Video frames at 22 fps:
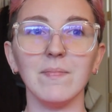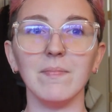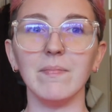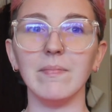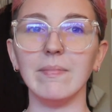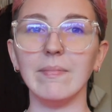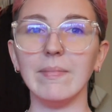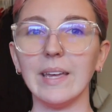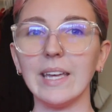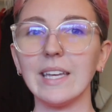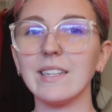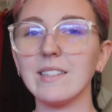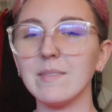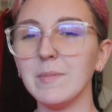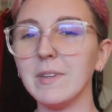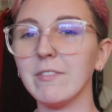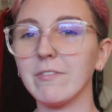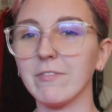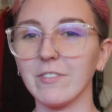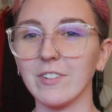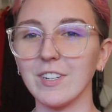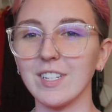makes me
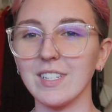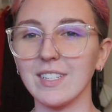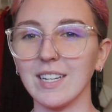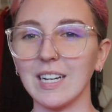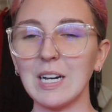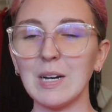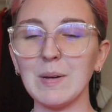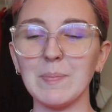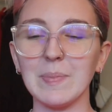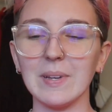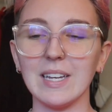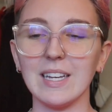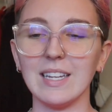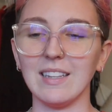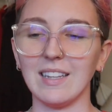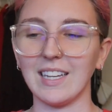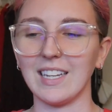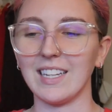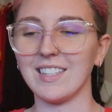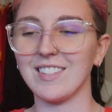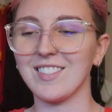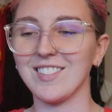freeze up
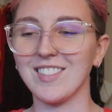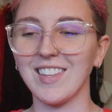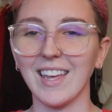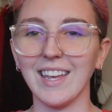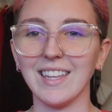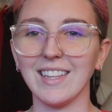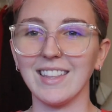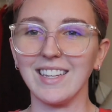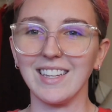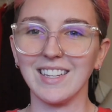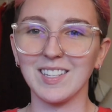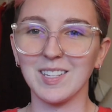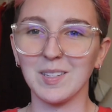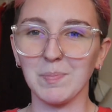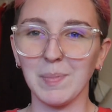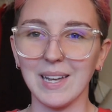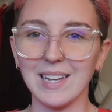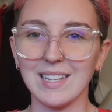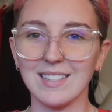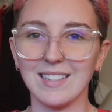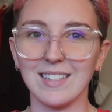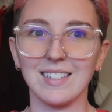and stay in this
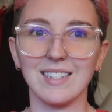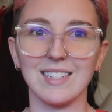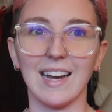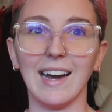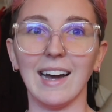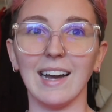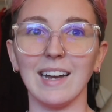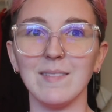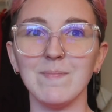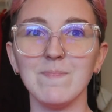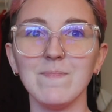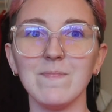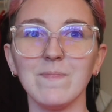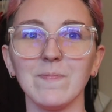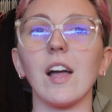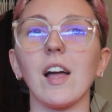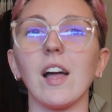space and time.